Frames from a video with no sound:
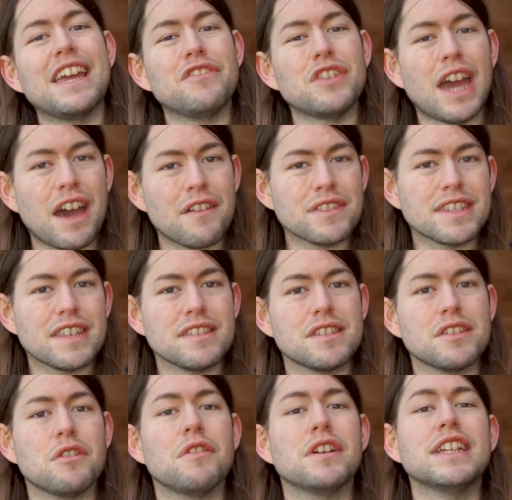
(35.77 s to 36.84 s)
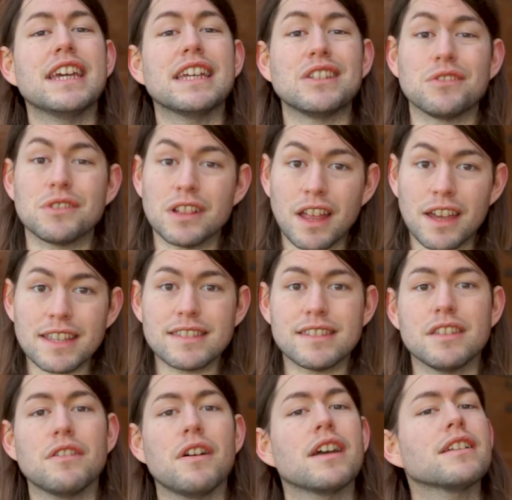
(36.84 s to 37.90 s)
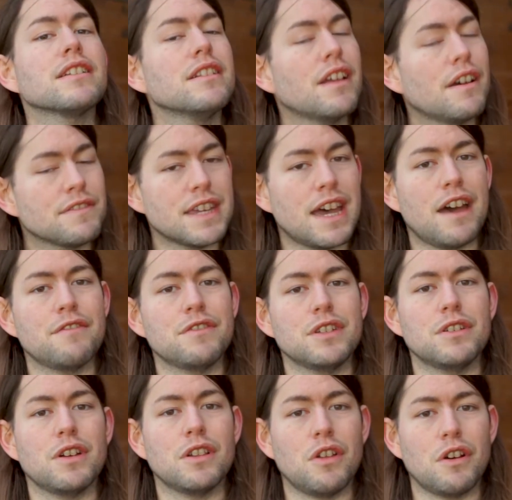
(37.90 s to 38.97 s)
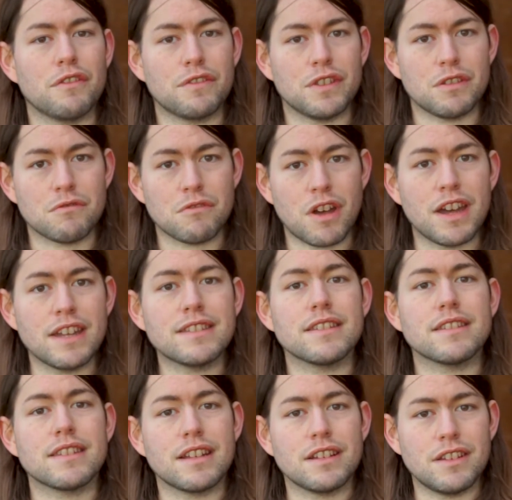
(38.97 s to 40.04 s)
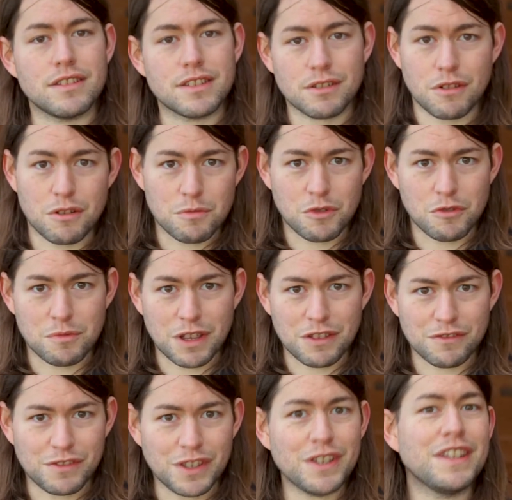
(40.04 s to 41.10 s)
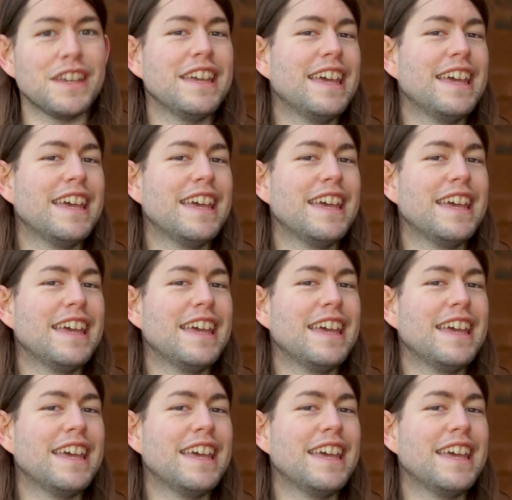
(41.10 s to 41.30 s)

if you haven't done so already and you'd like to, I'd love to have you along for the ride as I learn to grow more of my own food.